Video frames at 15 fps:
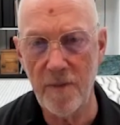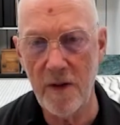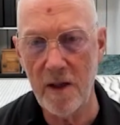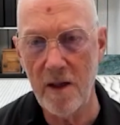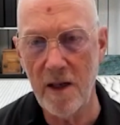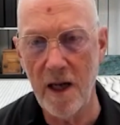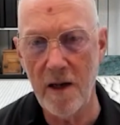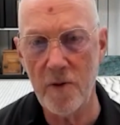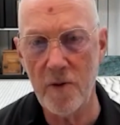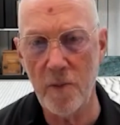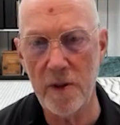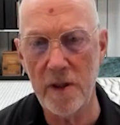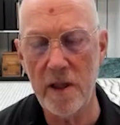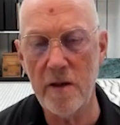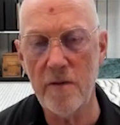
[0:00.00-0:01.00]
You have to
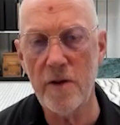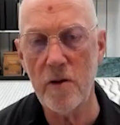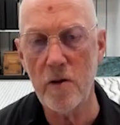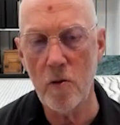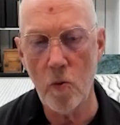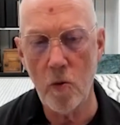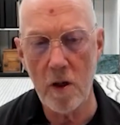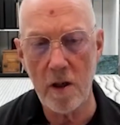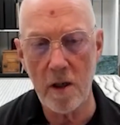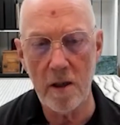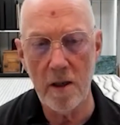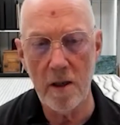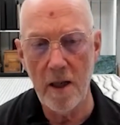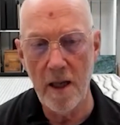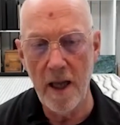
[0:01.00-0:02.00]
believe in your work
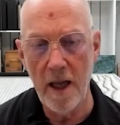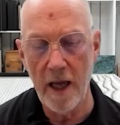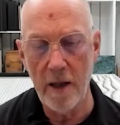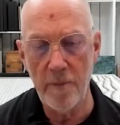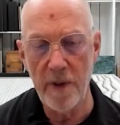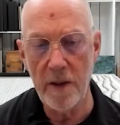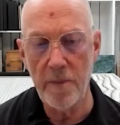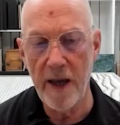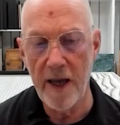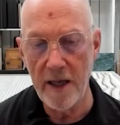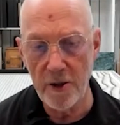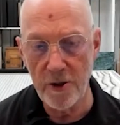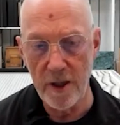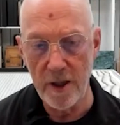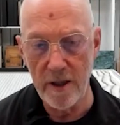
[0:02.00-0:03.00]
and be
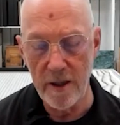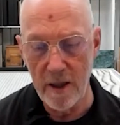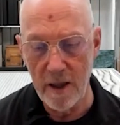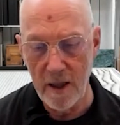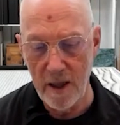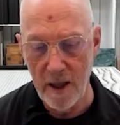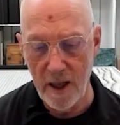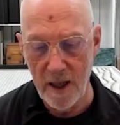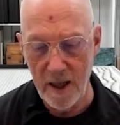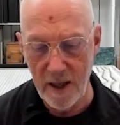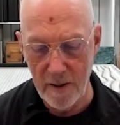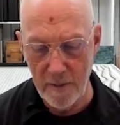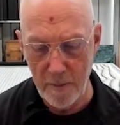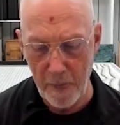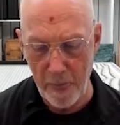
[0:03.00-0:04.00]
patient.
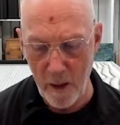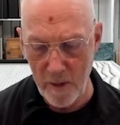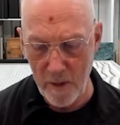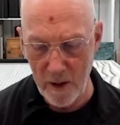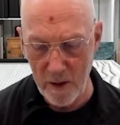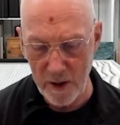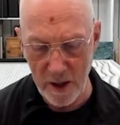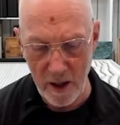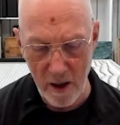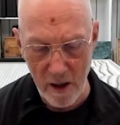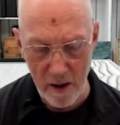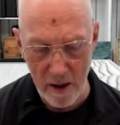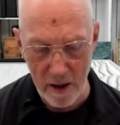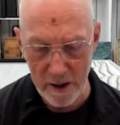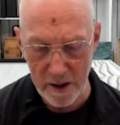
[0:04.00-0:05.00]
There's an
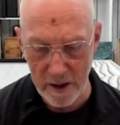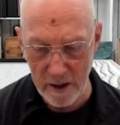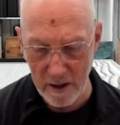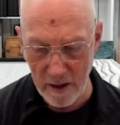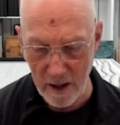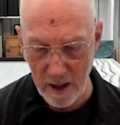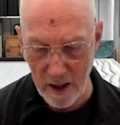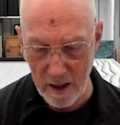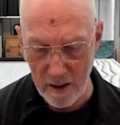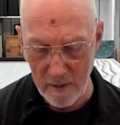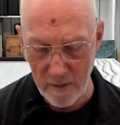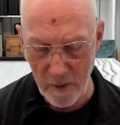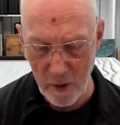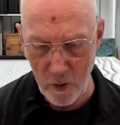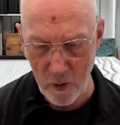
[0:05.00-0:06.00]
artist
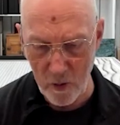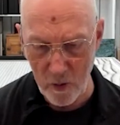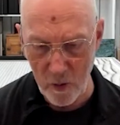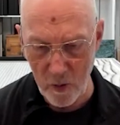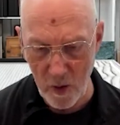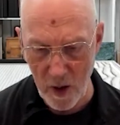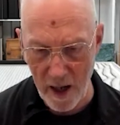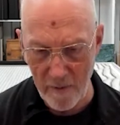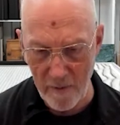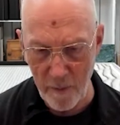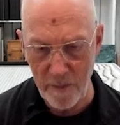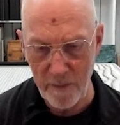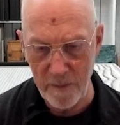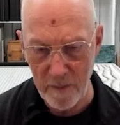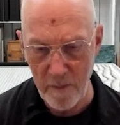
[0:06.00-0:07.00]
who I've
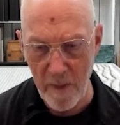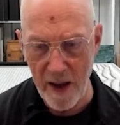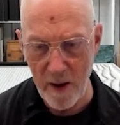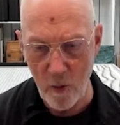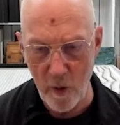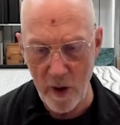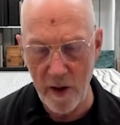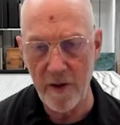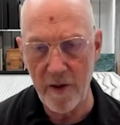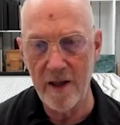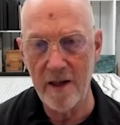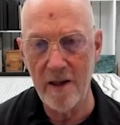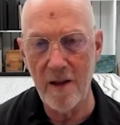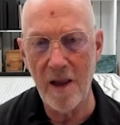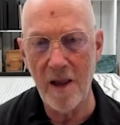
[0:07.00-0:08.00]
met with in
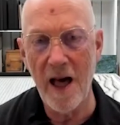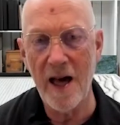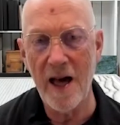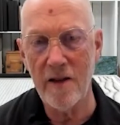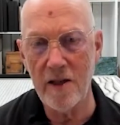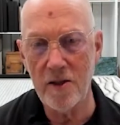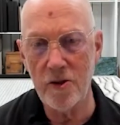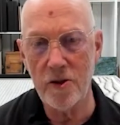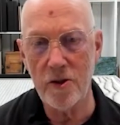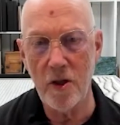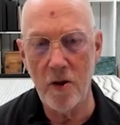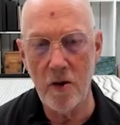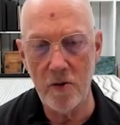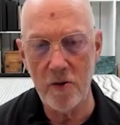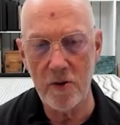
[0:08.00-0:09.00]
a lot of these
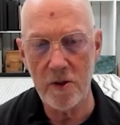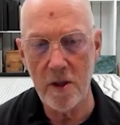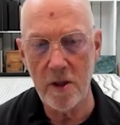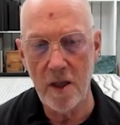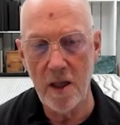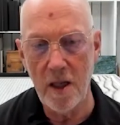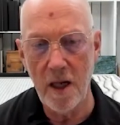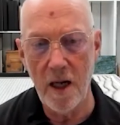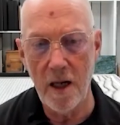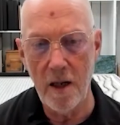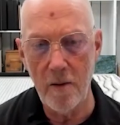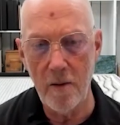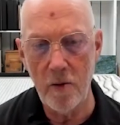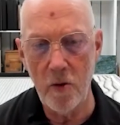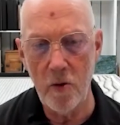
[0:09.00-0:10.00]
shows
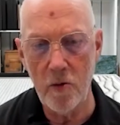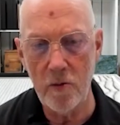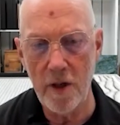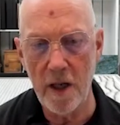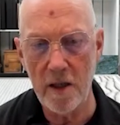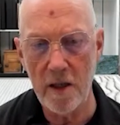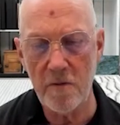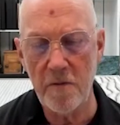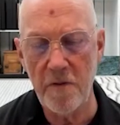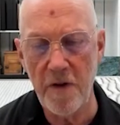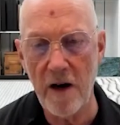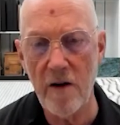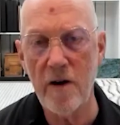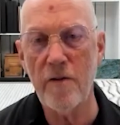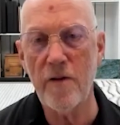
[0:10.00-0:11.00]
who does
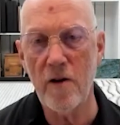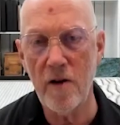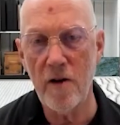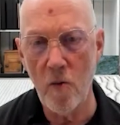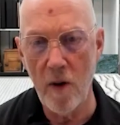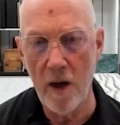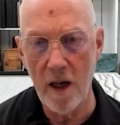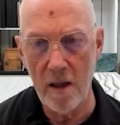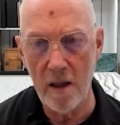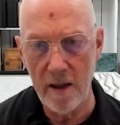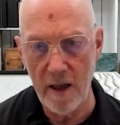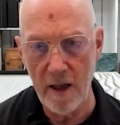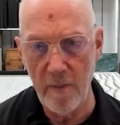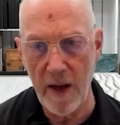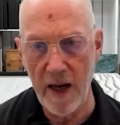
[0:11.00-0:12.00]
very, very well
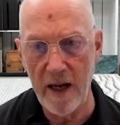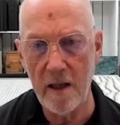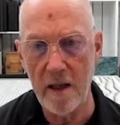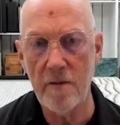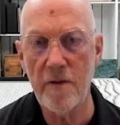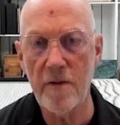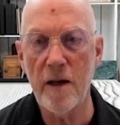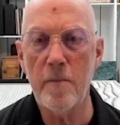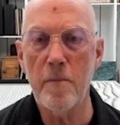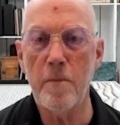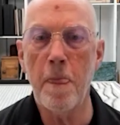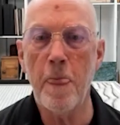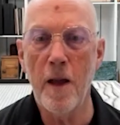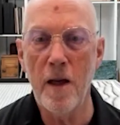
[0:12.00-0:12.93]
in many of them.